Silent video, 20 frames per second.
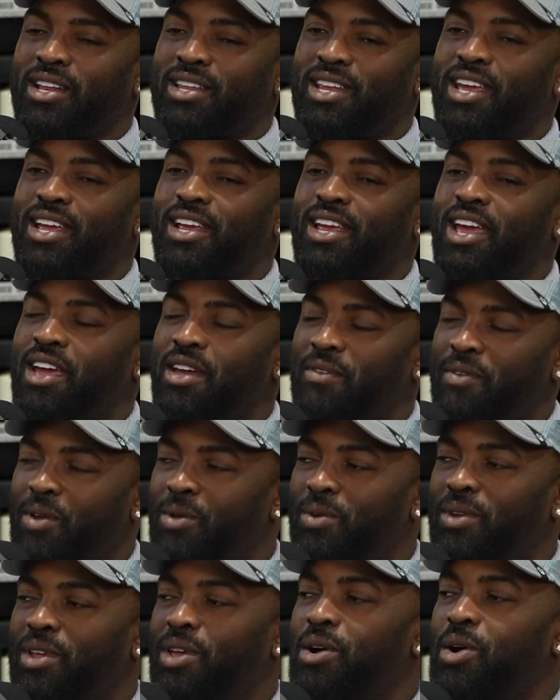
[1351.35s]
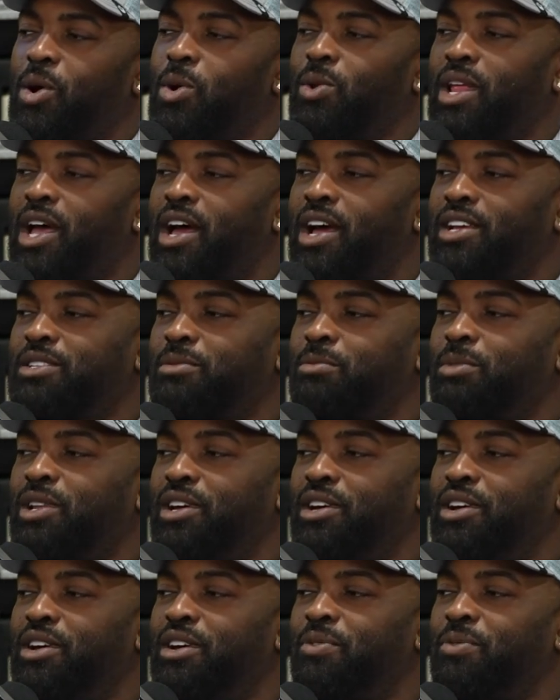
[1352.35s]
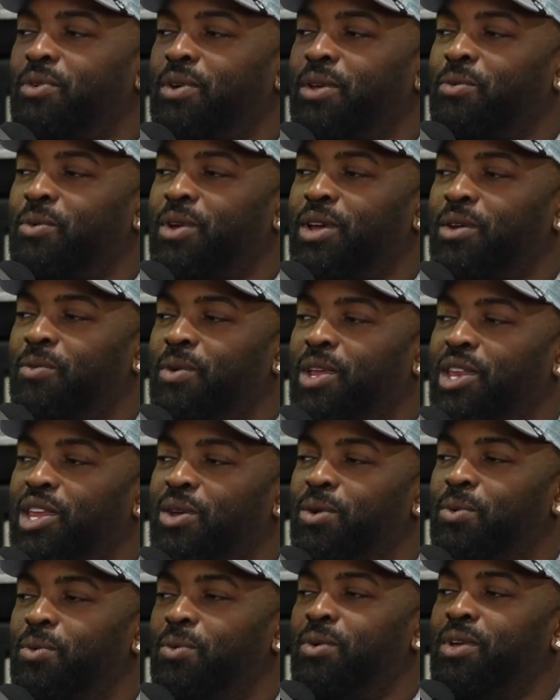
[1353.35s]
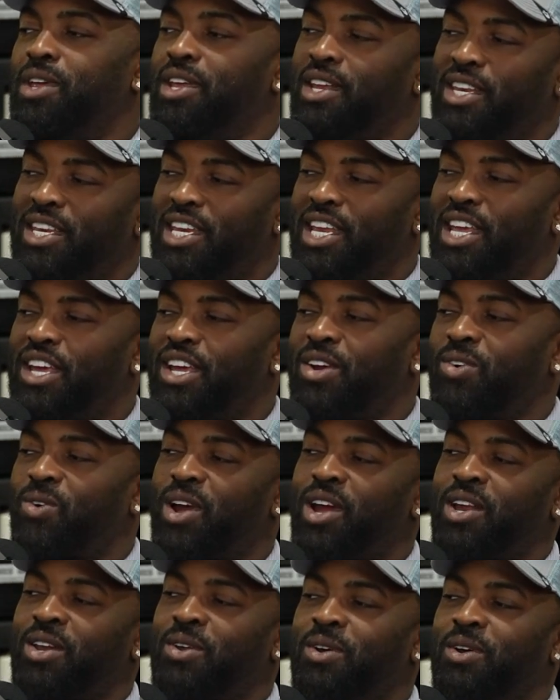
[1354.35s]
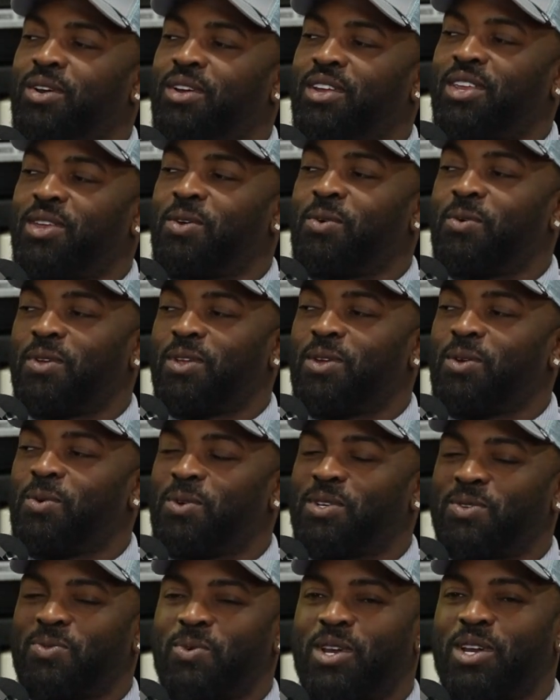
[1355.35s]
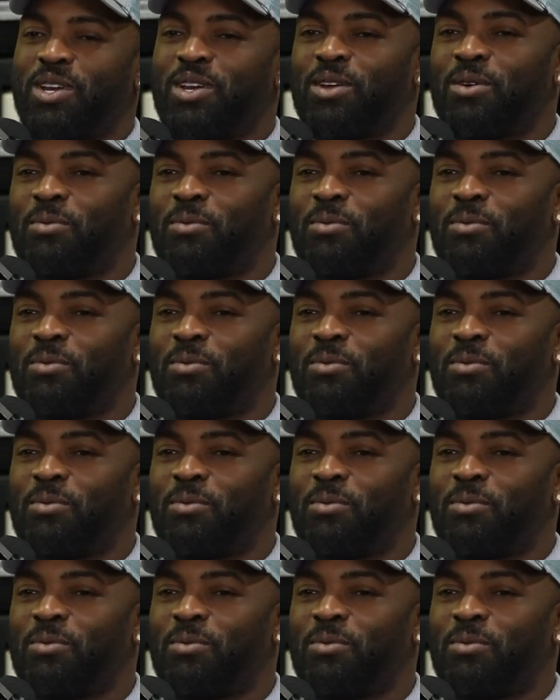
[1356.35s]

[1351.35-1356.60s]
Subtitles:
that gave your O-line some love when you did great, or you was one of them?